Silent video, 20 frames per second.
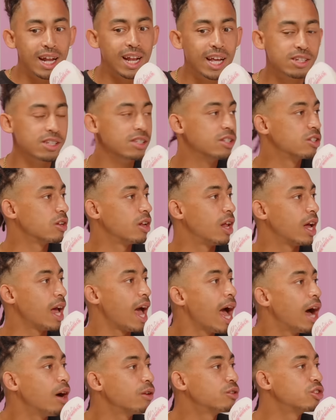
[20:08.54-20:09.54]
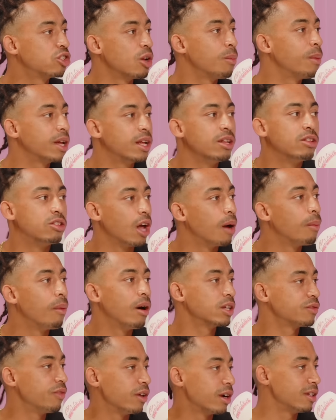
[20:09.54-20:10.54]
lessons on like how to stop making
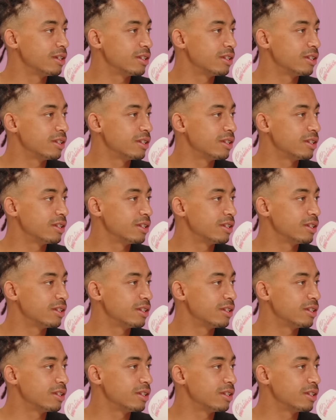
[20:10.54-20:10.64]
dumbass fucking